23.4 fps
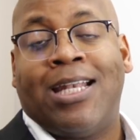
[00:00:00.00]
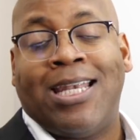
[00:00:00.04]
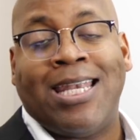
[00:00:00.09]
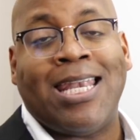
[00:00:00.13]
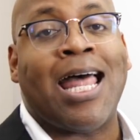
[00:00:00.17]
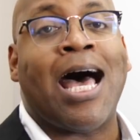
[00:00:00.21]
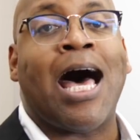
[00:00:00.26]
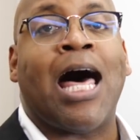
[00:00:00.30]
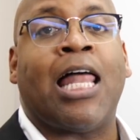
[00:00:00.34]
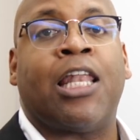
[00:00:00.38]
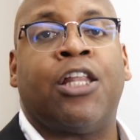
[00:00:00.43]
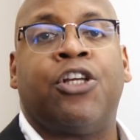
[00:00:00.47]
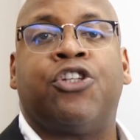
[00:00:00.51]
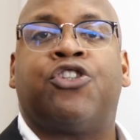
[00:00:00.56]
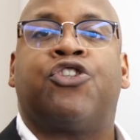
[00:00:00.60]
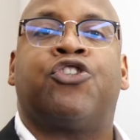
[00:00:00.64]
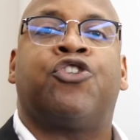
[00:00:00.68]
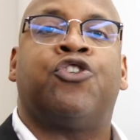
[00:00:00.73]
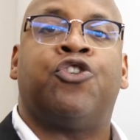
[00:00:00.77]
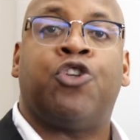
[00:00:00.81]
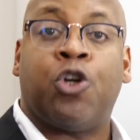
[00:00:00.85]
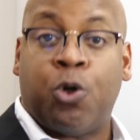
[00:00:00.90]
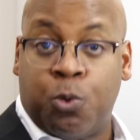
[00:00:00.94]
knowledge
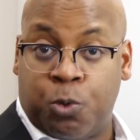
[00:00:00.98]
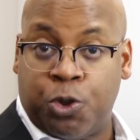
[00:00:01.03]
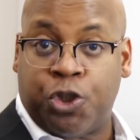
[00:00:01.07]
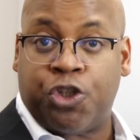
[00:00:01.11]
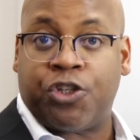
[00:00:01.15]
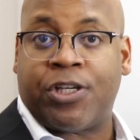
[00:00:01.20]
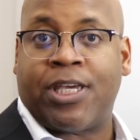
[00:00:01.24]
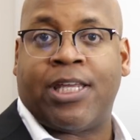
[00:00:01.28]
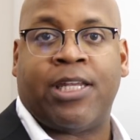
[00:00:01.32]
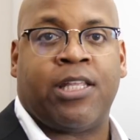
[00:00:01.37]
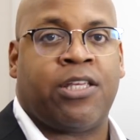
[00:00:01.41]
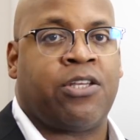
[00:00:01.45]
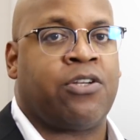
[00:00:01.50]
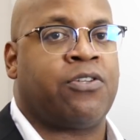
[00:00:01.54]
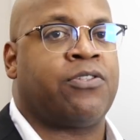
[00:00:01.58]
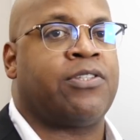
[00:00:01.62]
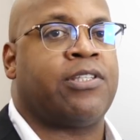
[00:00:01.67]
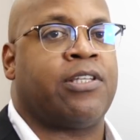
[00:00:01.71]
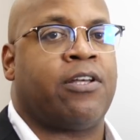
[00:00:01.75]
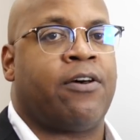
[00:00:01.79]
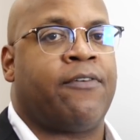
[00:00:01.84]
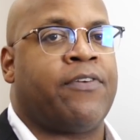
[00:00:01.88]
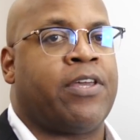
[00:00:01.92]
to know what you're getting
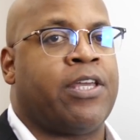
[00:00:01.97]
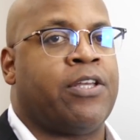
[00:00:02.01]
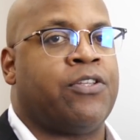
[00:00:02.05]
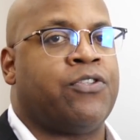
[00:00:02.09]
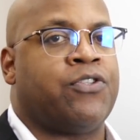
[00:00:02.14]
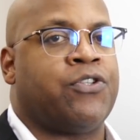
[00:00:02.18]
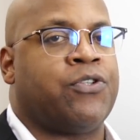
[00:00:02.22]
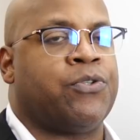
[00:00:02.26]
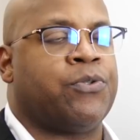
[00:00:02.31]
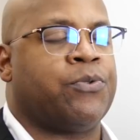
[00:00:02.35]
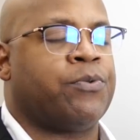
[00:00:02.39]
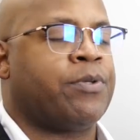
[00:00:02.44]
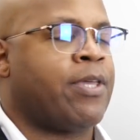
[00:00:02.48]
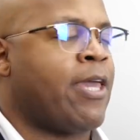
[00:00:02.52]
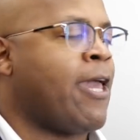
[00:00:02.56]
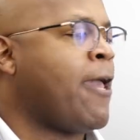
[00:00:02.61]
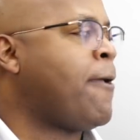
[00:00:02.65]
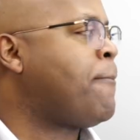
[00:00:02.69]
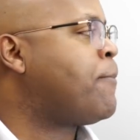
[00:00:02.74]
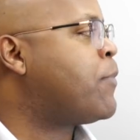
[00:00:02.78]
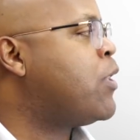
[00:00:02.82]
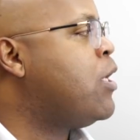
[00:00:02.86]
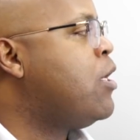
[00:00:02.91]
yourself into,
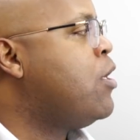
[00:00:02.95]
okay?